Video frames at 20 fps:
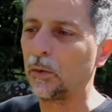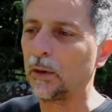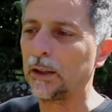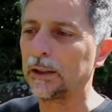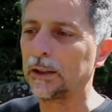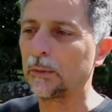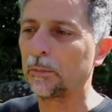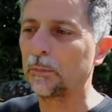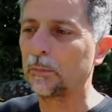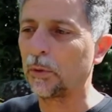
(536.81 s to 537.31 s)
if
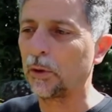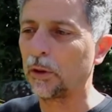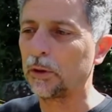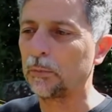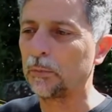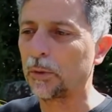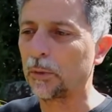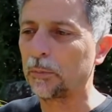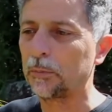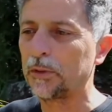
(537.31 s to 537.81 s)
you work
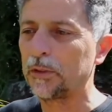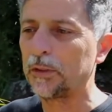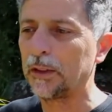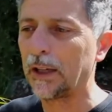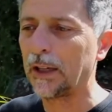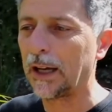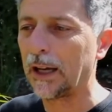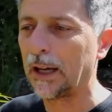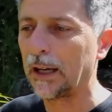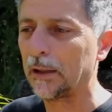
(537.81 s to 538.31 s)
with more
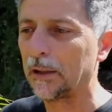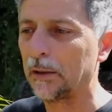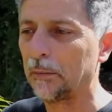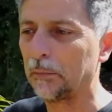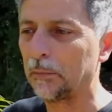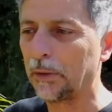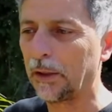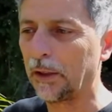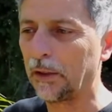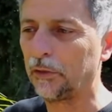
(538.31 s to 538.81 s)
subtle
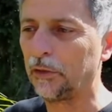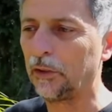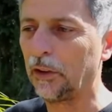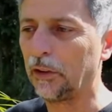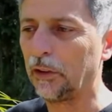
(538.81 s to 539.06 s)
energies.